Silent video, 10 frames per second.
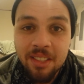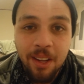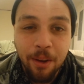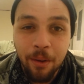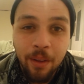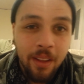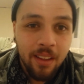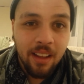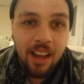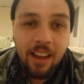So
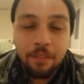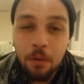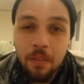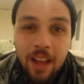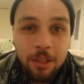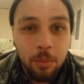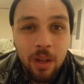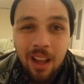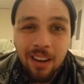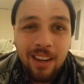
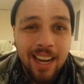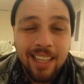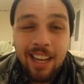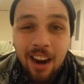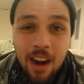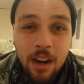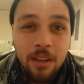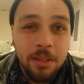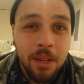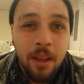4,109
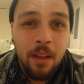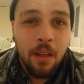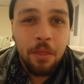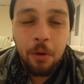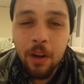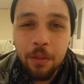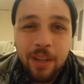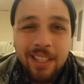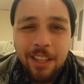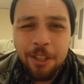yards,
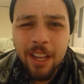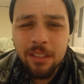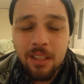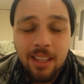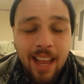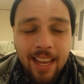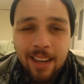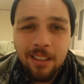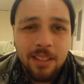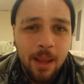33 touchdowns, and 9
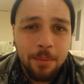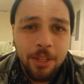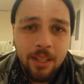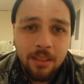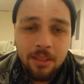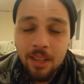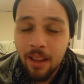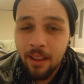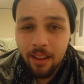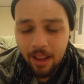interceptions.
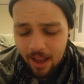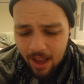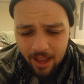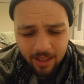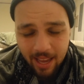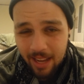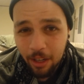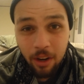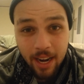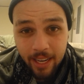He had a
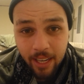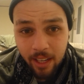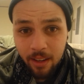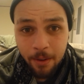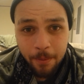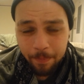great year.